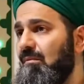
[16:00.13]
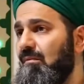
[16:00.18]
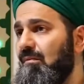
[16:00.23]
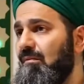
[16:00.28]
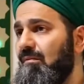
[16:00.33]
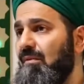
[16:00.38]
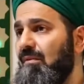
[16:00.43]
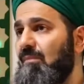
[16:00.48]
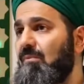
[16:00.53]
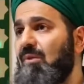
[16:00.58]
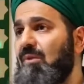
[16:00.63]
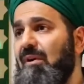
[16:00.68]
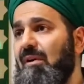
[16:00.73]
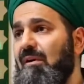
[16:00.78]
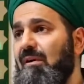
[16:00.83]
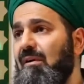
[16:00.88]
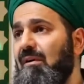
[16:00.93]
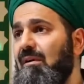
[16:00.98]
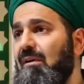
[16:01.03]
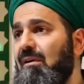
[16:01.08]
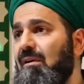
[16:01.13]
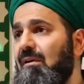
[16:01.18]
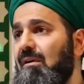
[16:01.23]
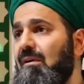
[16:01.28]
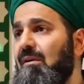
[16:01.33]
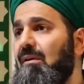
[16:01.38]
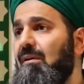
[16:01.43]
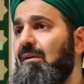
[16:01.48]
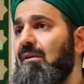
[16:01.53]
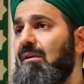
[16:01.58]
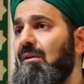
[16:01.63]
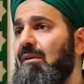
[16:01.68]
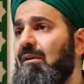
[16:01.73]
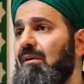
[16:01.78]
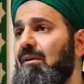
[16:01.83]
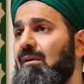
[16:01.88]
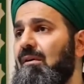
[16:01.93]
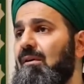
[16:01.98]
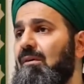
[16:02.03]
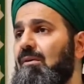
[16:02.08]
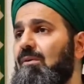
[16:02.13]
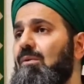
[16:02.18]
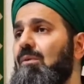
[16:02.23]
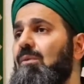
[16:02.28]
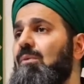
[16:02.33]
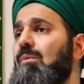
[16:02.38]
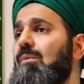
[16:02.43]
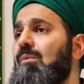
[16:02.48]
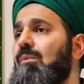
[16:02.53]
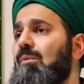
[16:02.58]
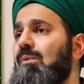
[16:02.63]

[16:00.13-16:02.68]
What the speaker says: From where? No.